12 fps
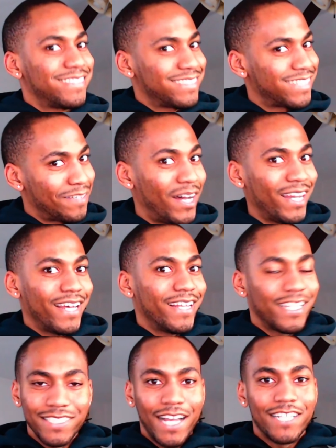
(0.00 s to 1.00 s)
come on now,
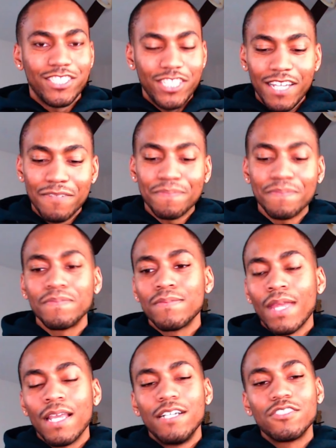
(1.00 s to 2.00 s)
that's not cheap.
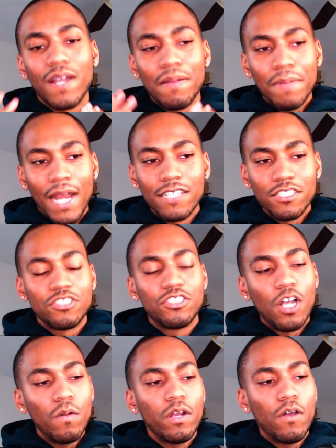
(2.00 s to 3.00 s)
That's what I mean. I just
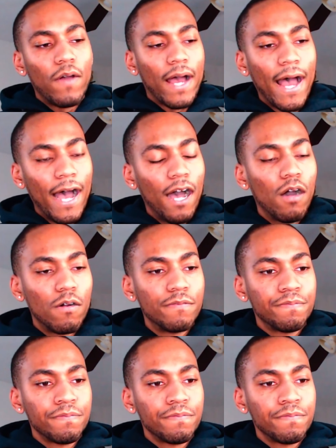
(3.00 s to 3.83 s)
don't know how